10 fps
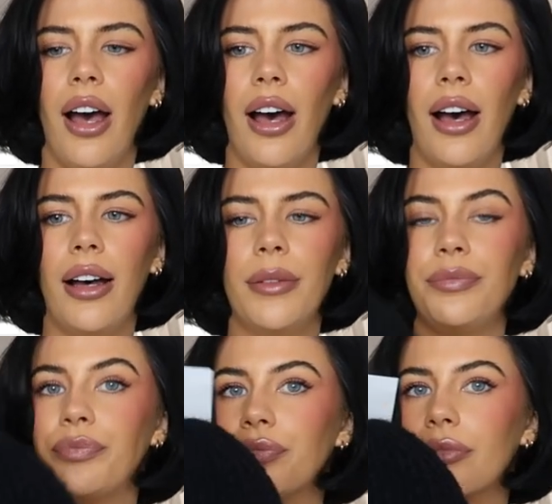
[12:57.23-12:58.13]

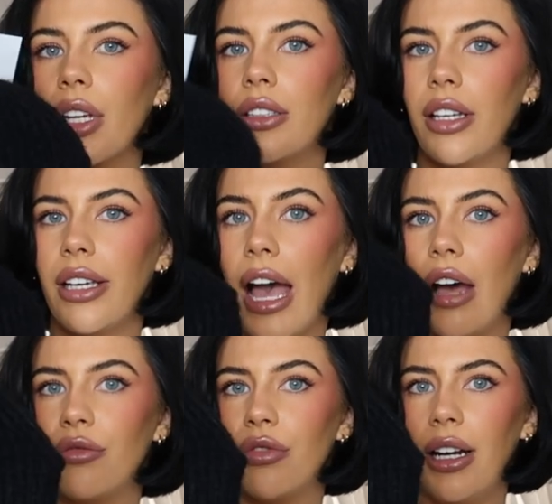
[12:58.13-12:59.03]
Um, so
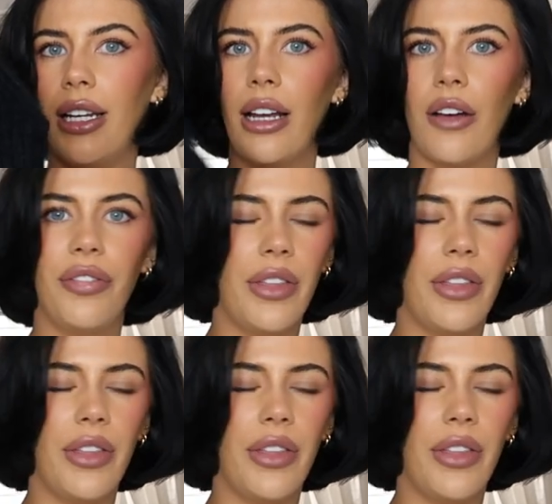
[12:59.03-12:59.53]
yeah, really love